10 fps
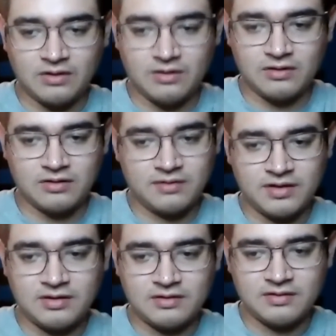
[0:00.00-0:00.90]
or
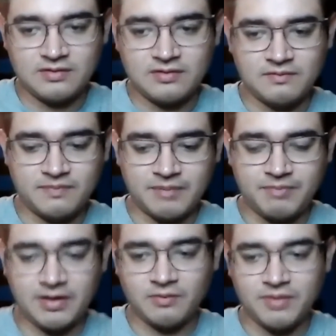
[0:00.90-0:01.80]

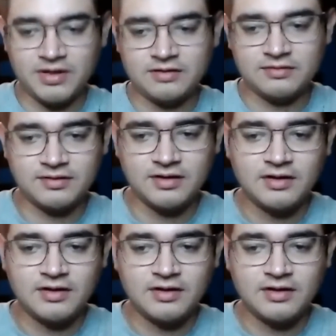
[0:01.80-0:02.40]
opinions,